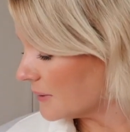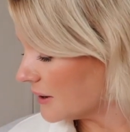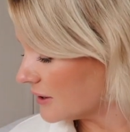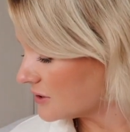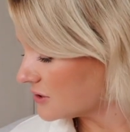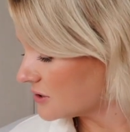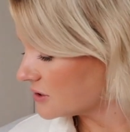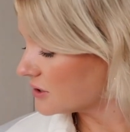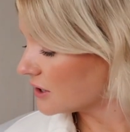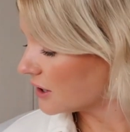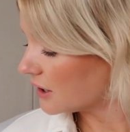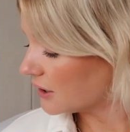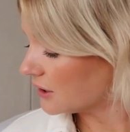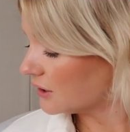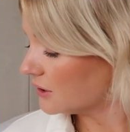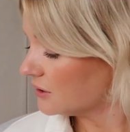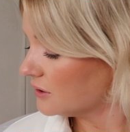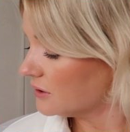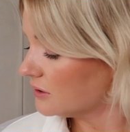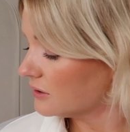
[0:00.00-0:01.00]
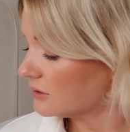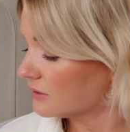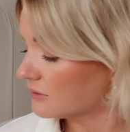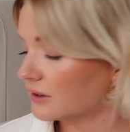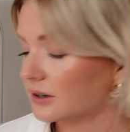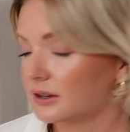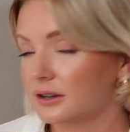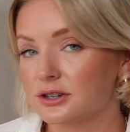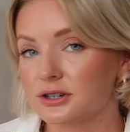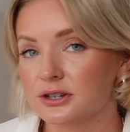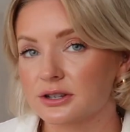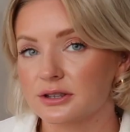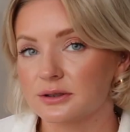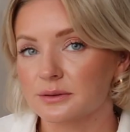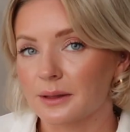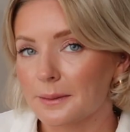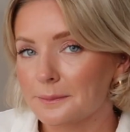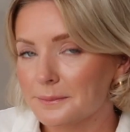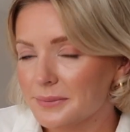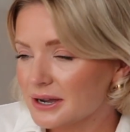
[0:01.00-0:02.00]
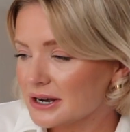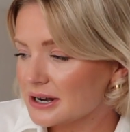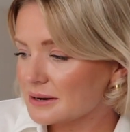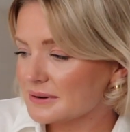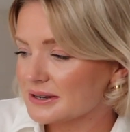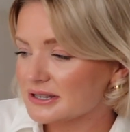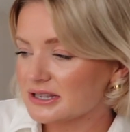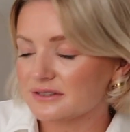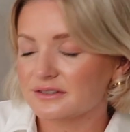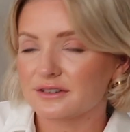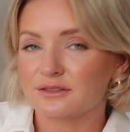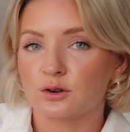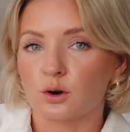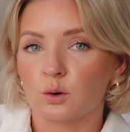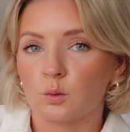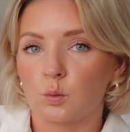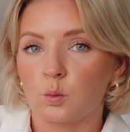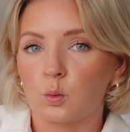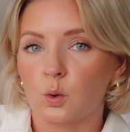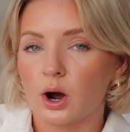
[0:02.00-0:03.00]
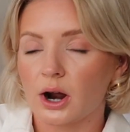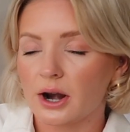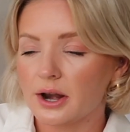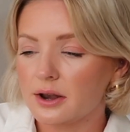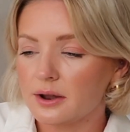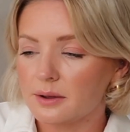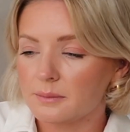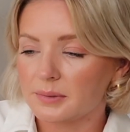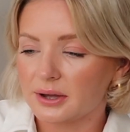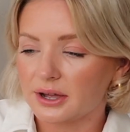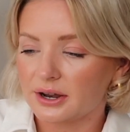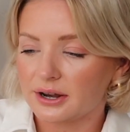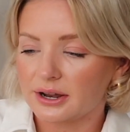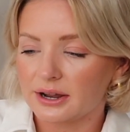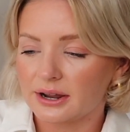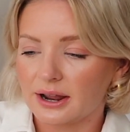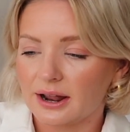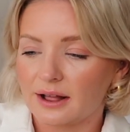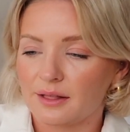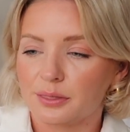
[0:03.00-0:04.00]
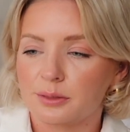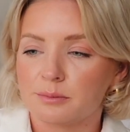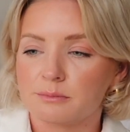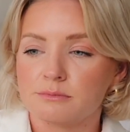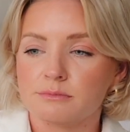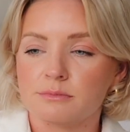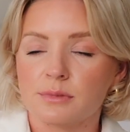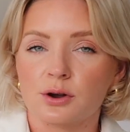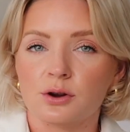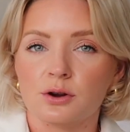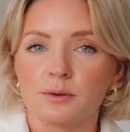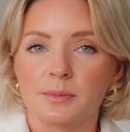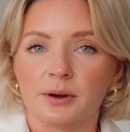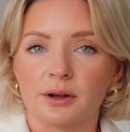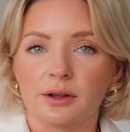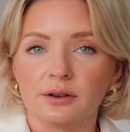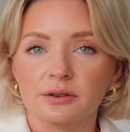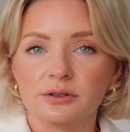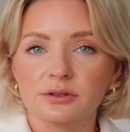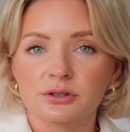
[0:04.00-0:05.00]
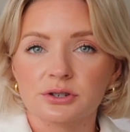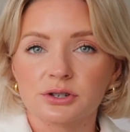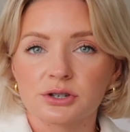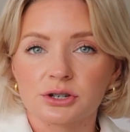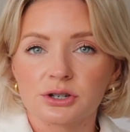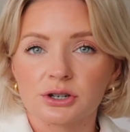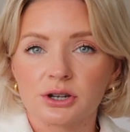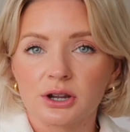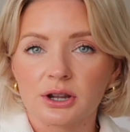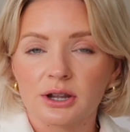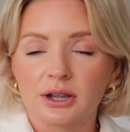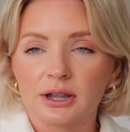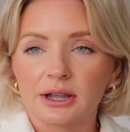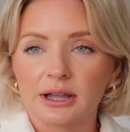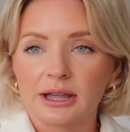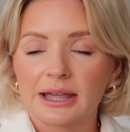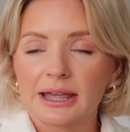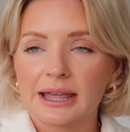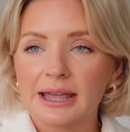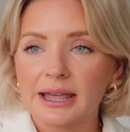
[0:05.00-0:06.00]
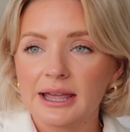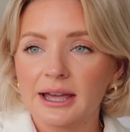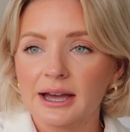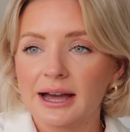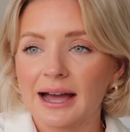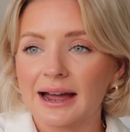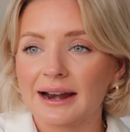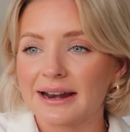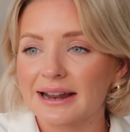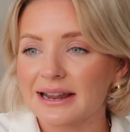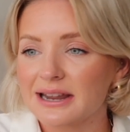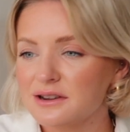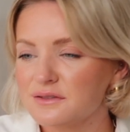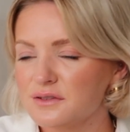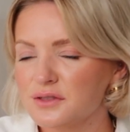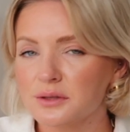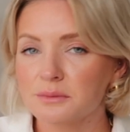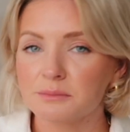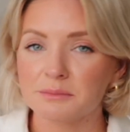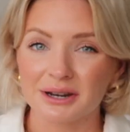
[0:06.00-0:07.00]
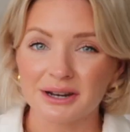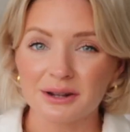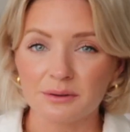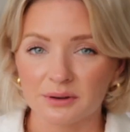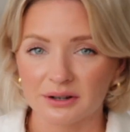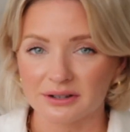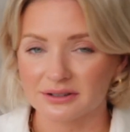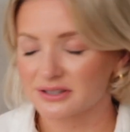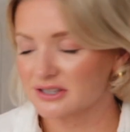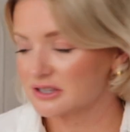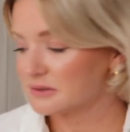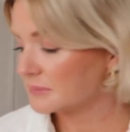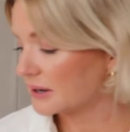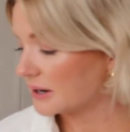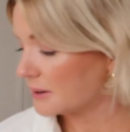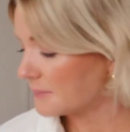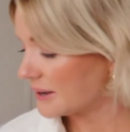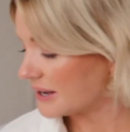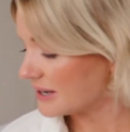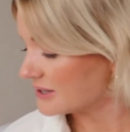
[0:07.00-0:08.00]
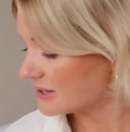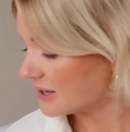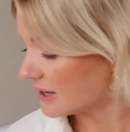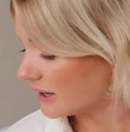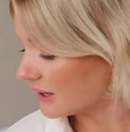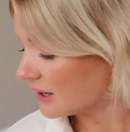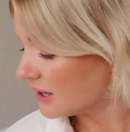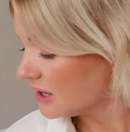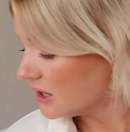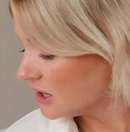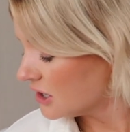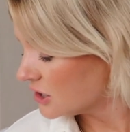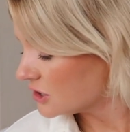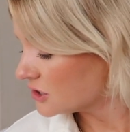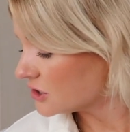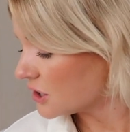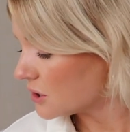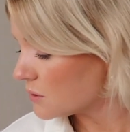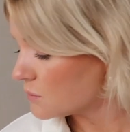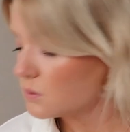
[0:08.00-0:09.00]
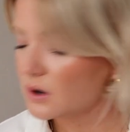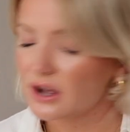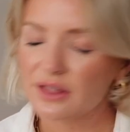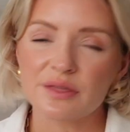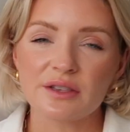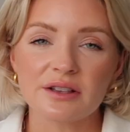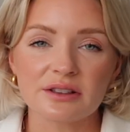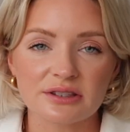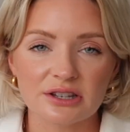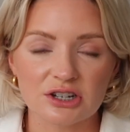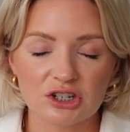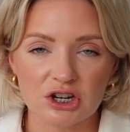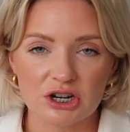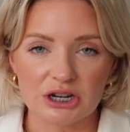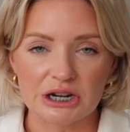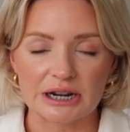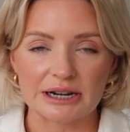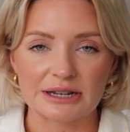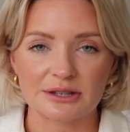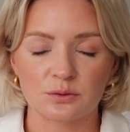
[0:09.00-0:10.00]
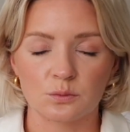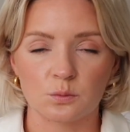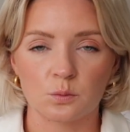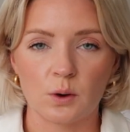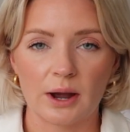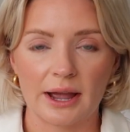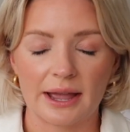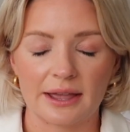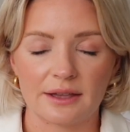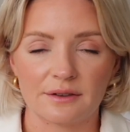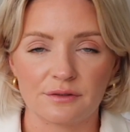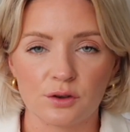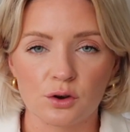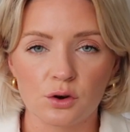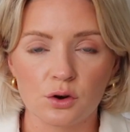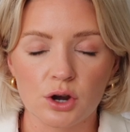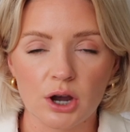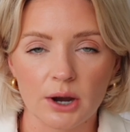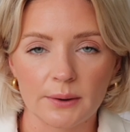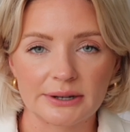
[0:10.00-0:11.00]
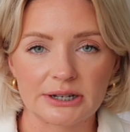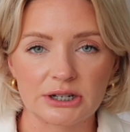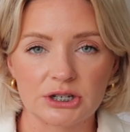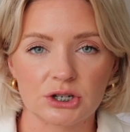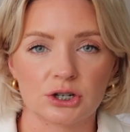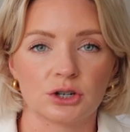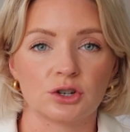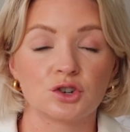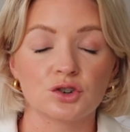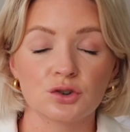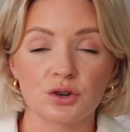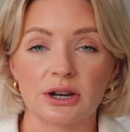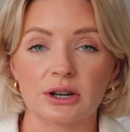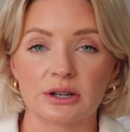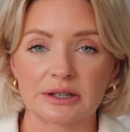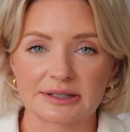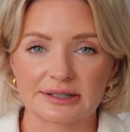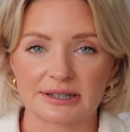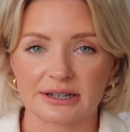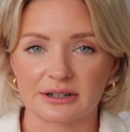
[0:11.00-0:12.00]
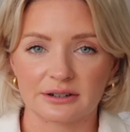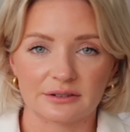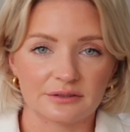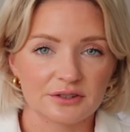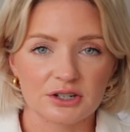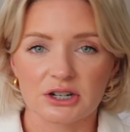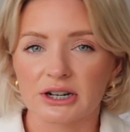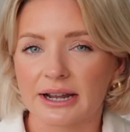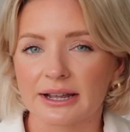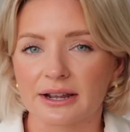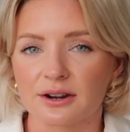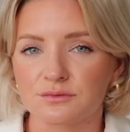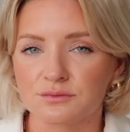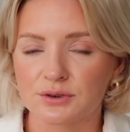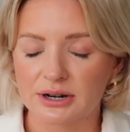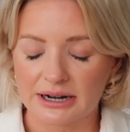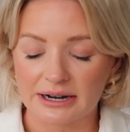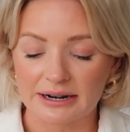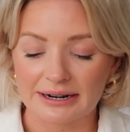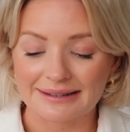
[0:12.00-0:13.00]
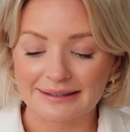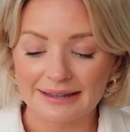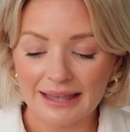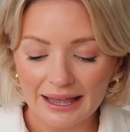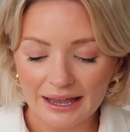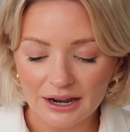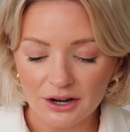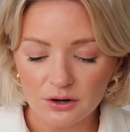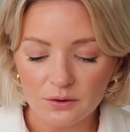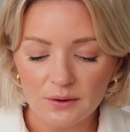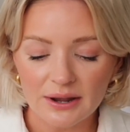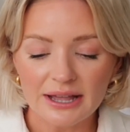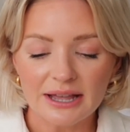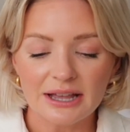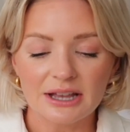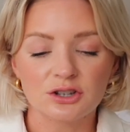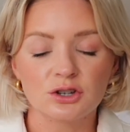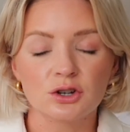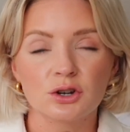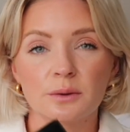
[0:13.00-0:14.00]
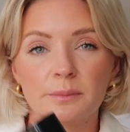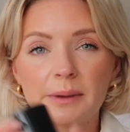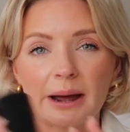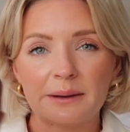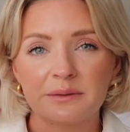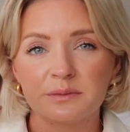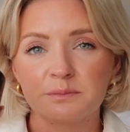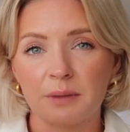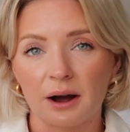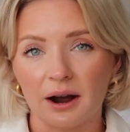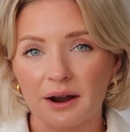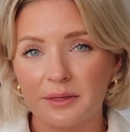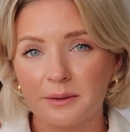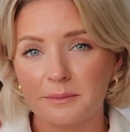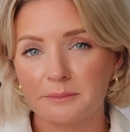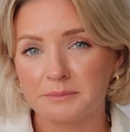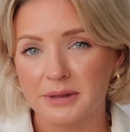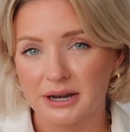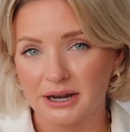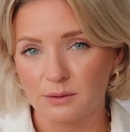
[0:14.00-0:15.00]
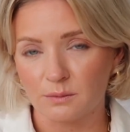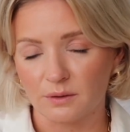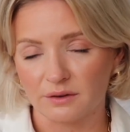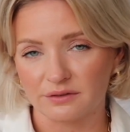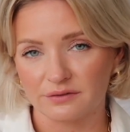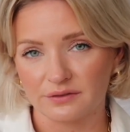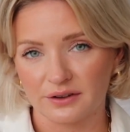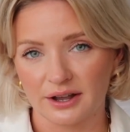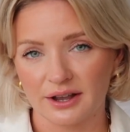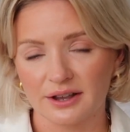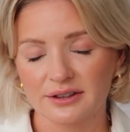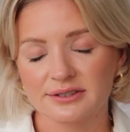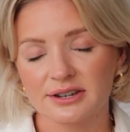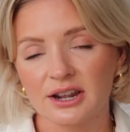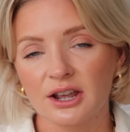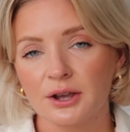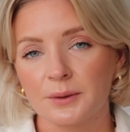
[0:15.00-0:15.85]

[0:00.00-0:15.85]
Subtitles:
So if I can do this without burning myself, I've got 1 burning at the moment here, and even the mini ones smell amazing. So what I think is such a nice way, if you're going to treat yourself to like a really nice candle, is you could perhaps buy the mini one first,